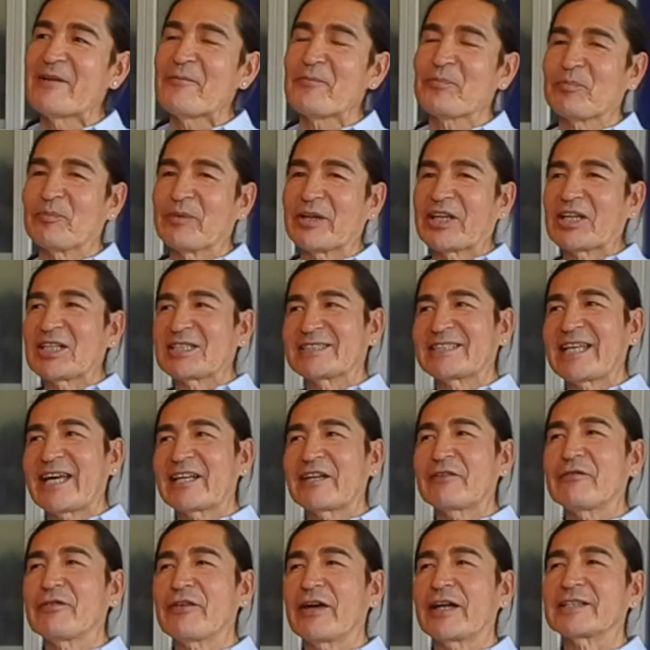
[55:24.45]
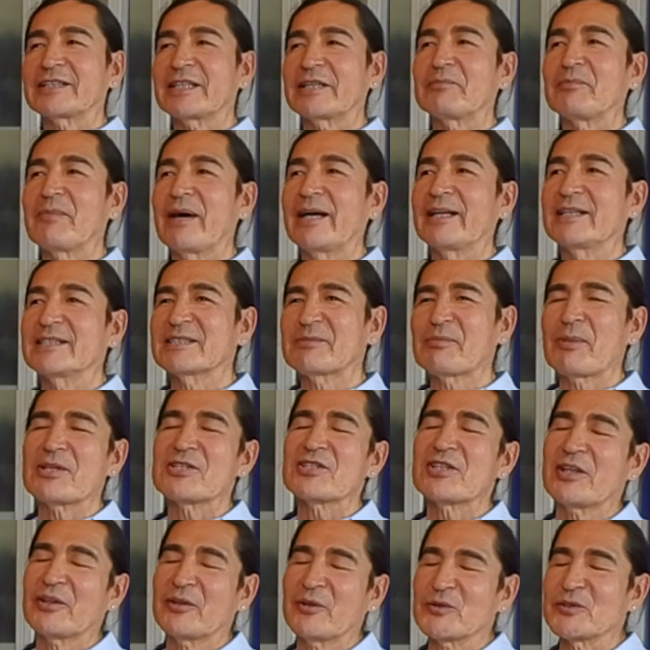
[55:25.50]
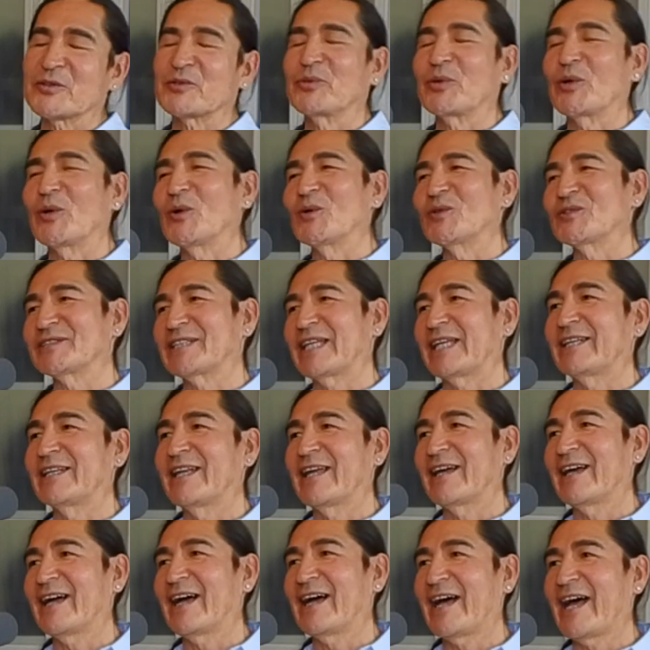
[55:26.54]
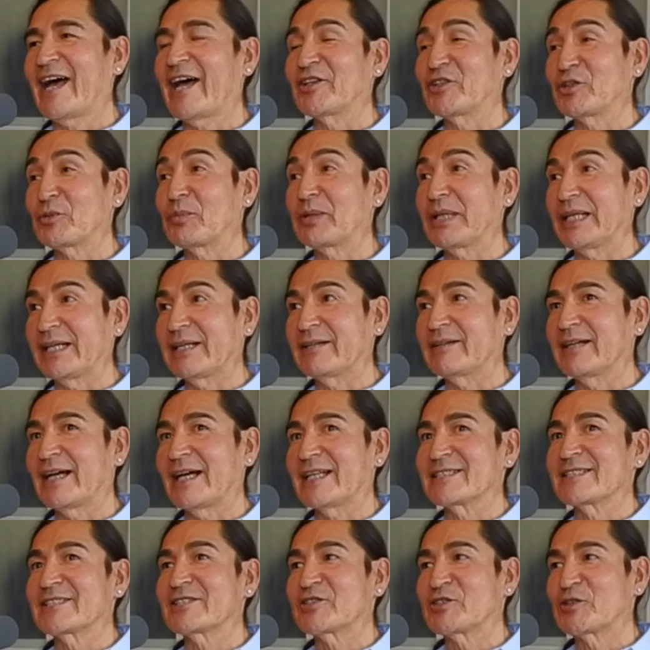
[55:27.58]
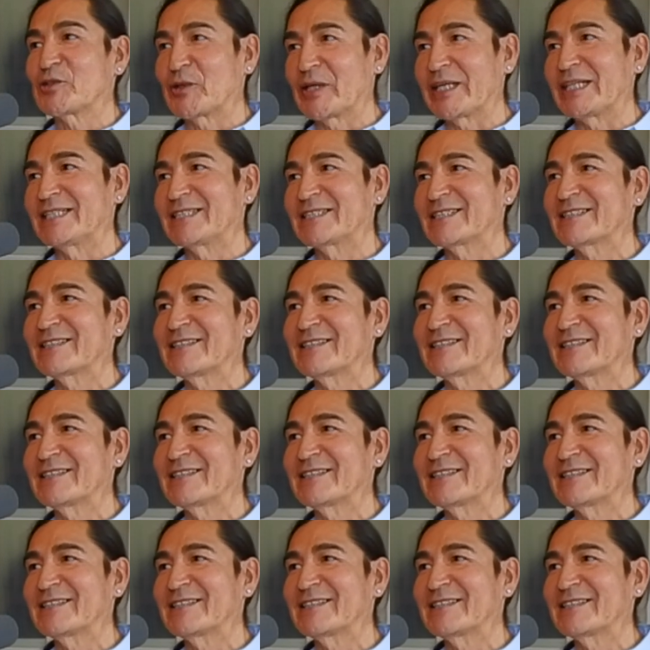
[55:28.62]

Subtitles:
Because that affected especially those roles that I had to play as straight.